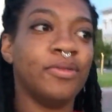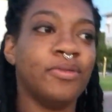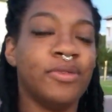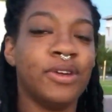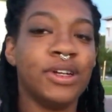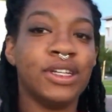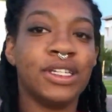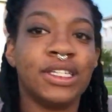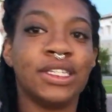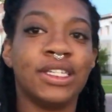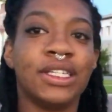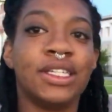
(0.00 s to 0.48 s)

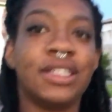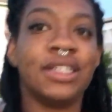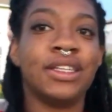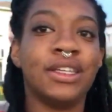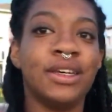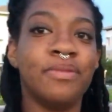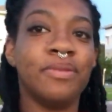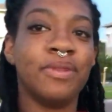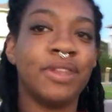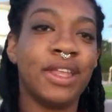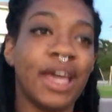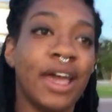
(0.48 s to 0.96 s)
wants to
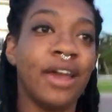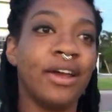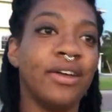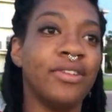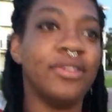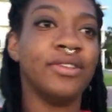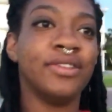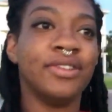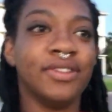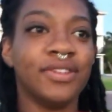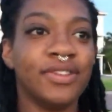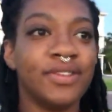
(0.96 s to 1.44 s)
slim down.
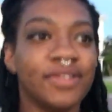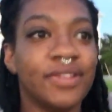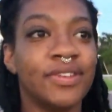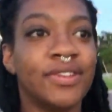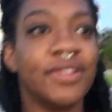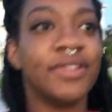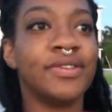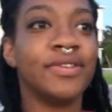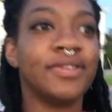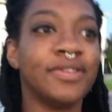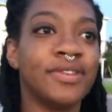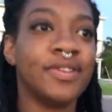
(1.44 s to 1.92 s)

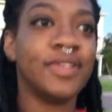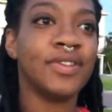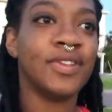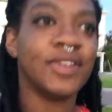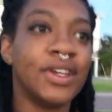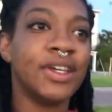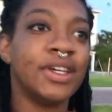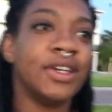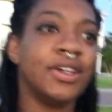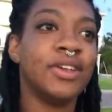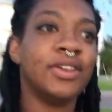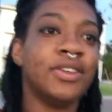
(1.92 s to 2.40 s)

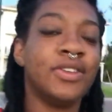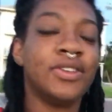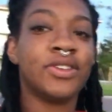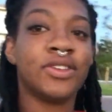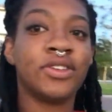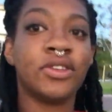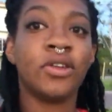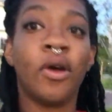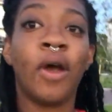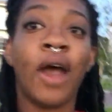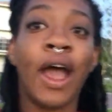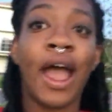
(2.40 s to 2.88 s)

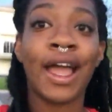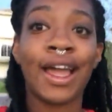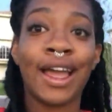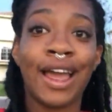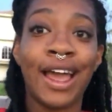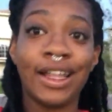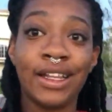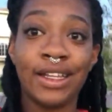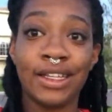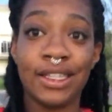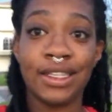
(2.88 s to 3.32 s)
So I got